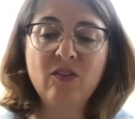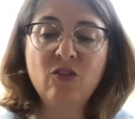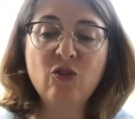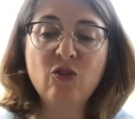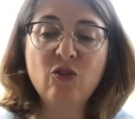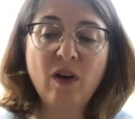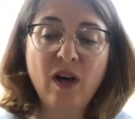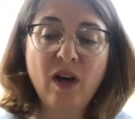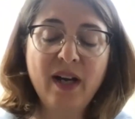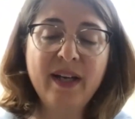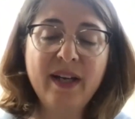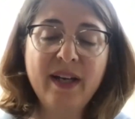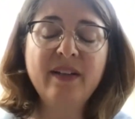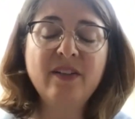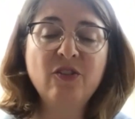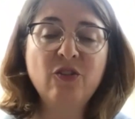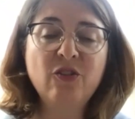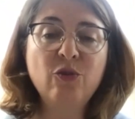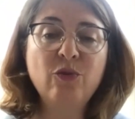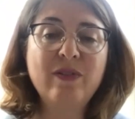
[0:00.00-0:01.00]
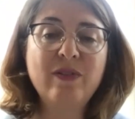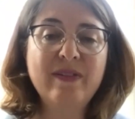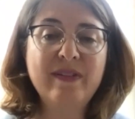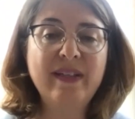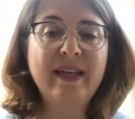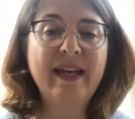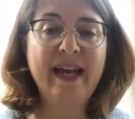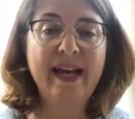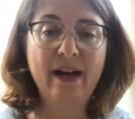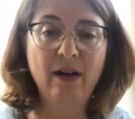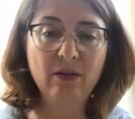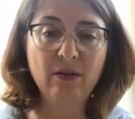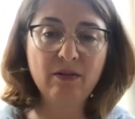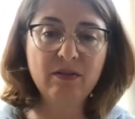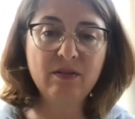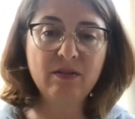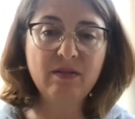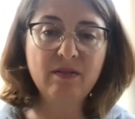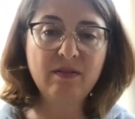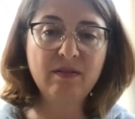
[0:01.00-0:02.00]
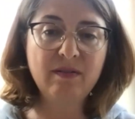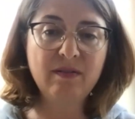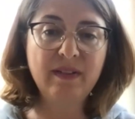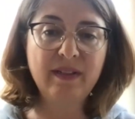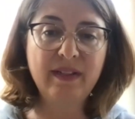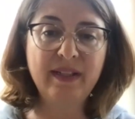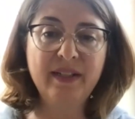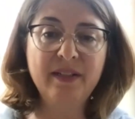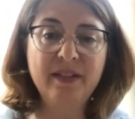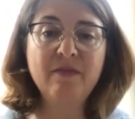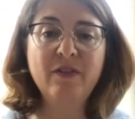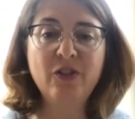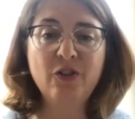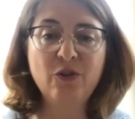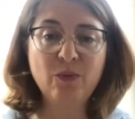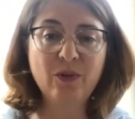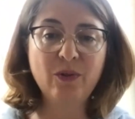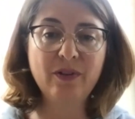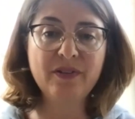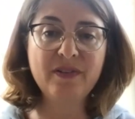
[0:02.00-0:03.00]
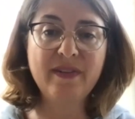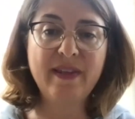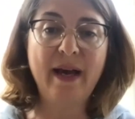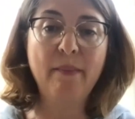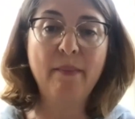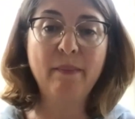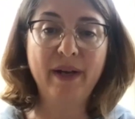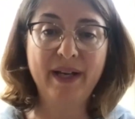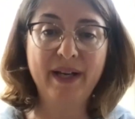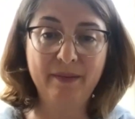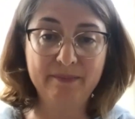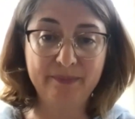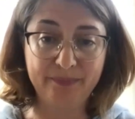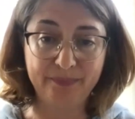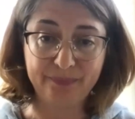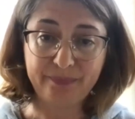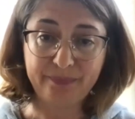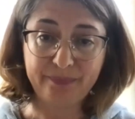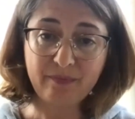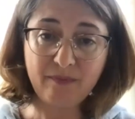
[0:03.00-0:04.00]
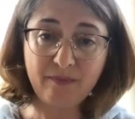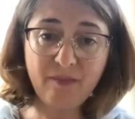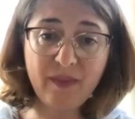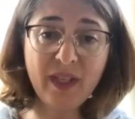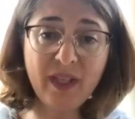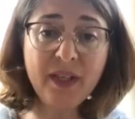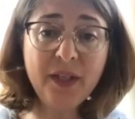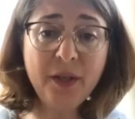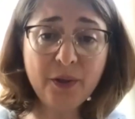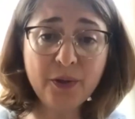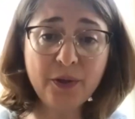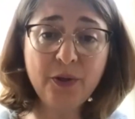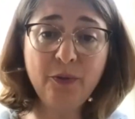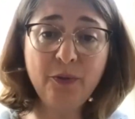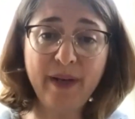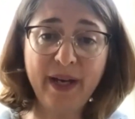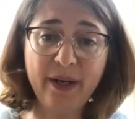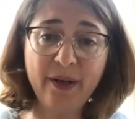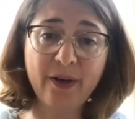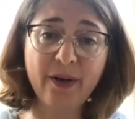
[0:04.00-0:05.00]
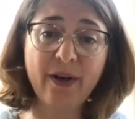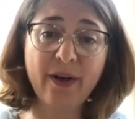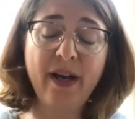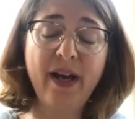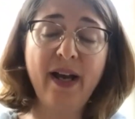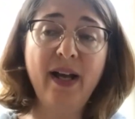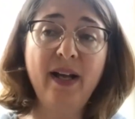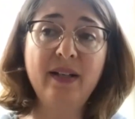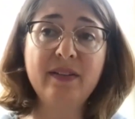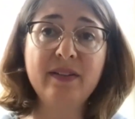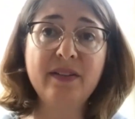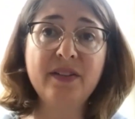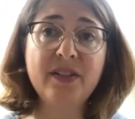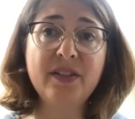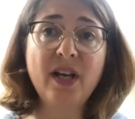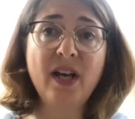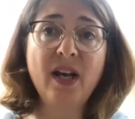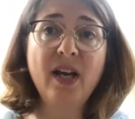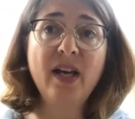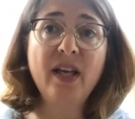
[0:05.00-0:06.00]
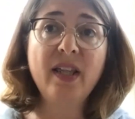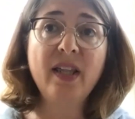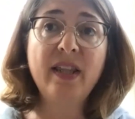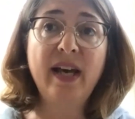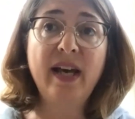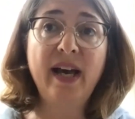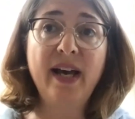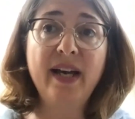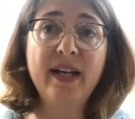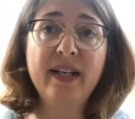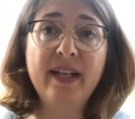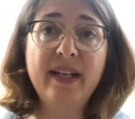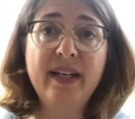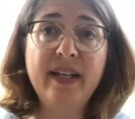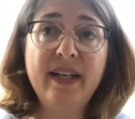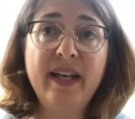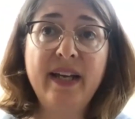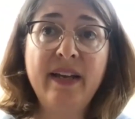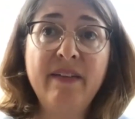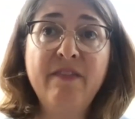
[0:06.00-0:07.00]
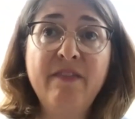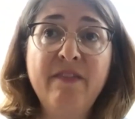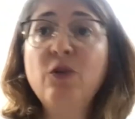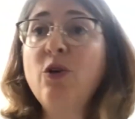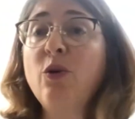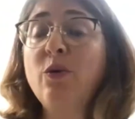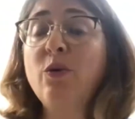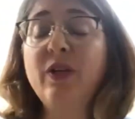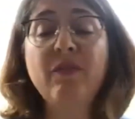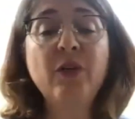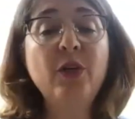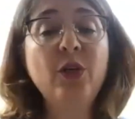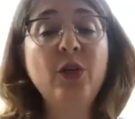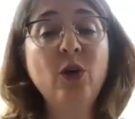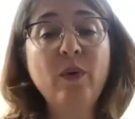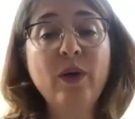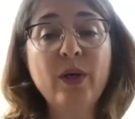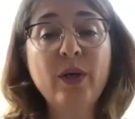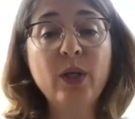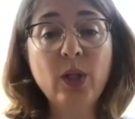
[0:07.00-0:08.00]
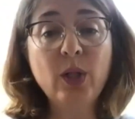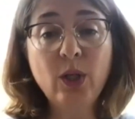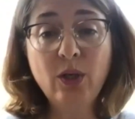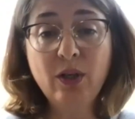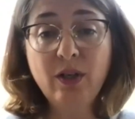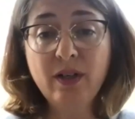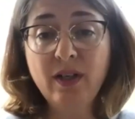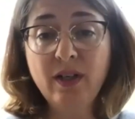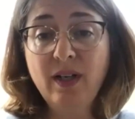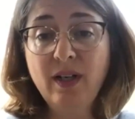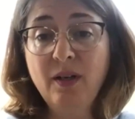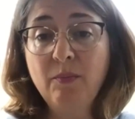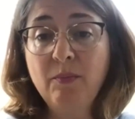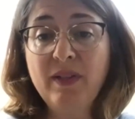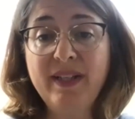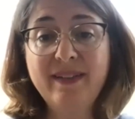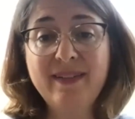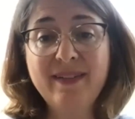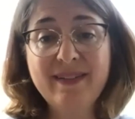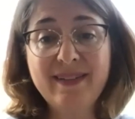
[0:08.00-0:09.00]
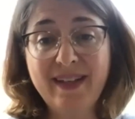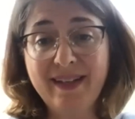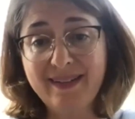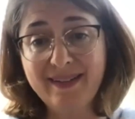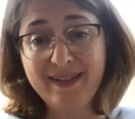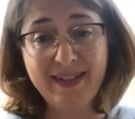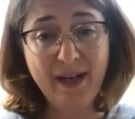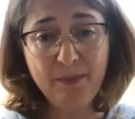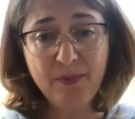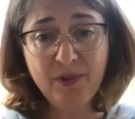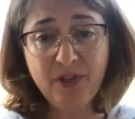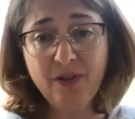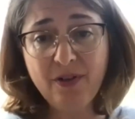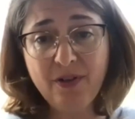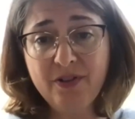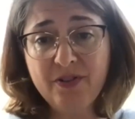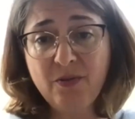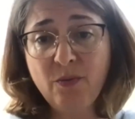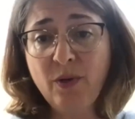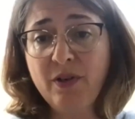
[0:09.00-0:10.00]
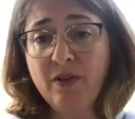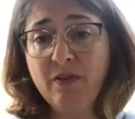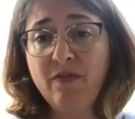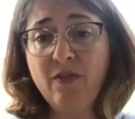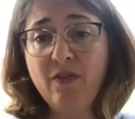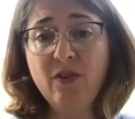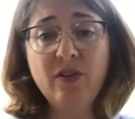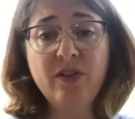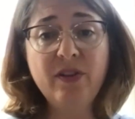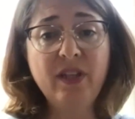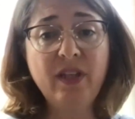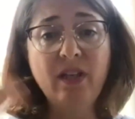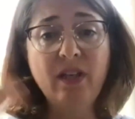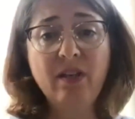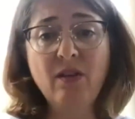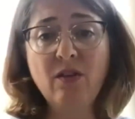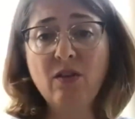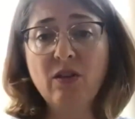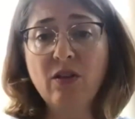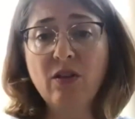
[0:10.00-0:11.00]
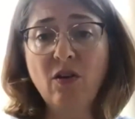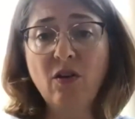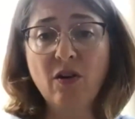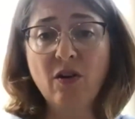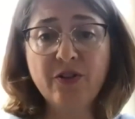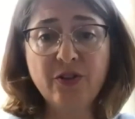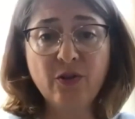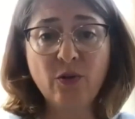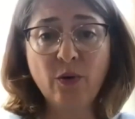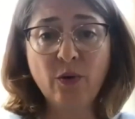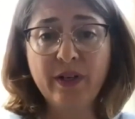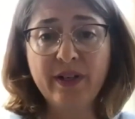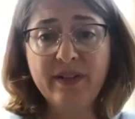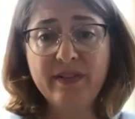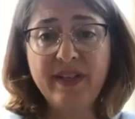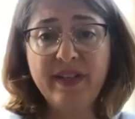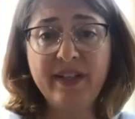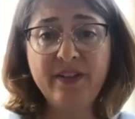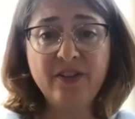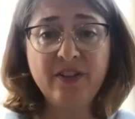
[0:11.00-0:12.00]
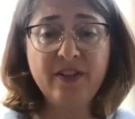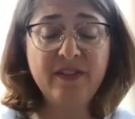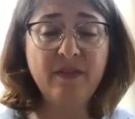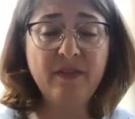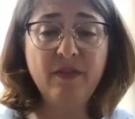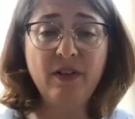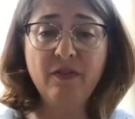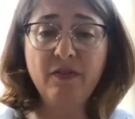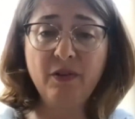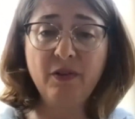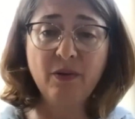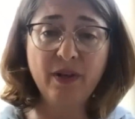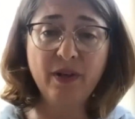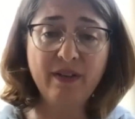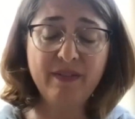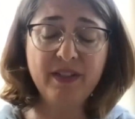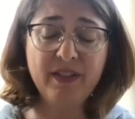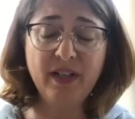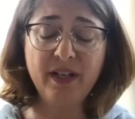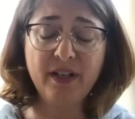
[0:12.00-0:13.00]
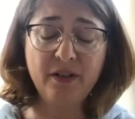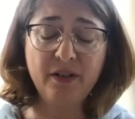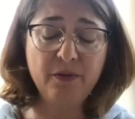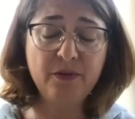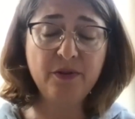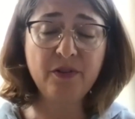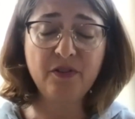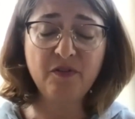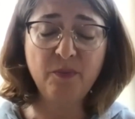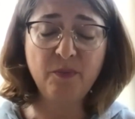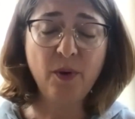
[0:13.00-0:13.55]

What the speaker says: try to seek out individuals that might hear you better. And that if you don't even know where to look, places like Synaptica is wonderful. The larger organizations, even if you don't have a diagnosis